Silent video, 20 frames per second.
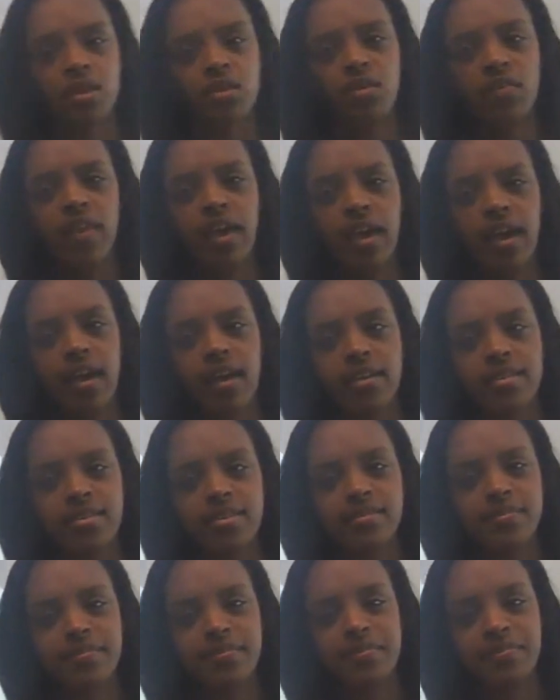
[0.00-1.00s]
on their head?
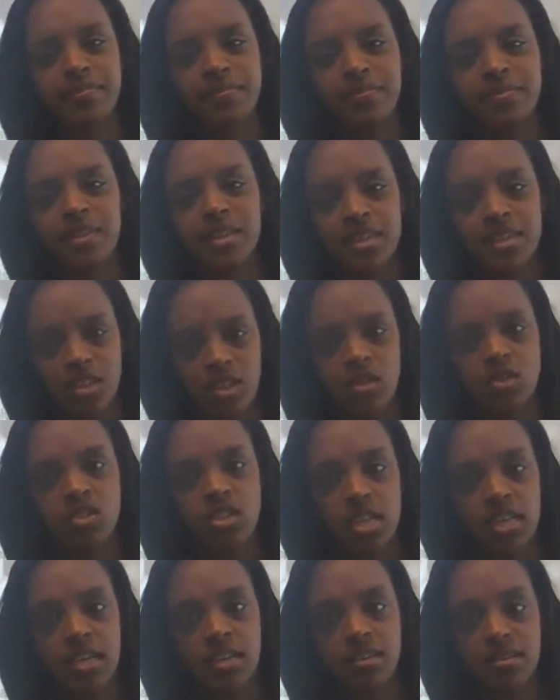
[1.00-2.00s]

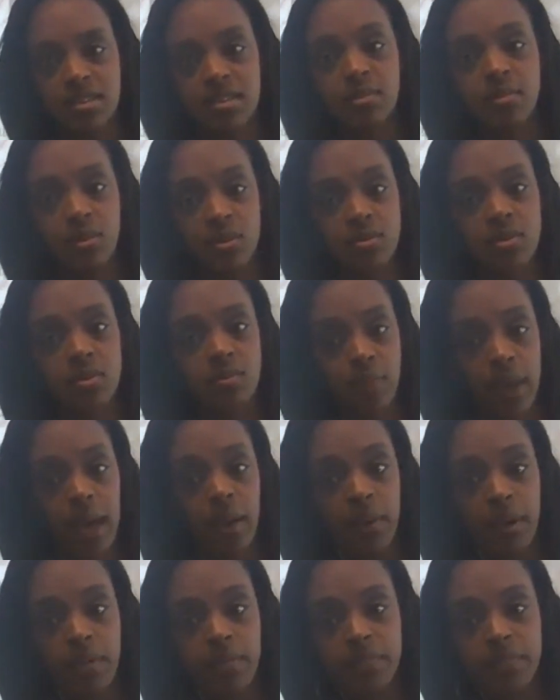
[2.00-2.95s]
Usually symbols power,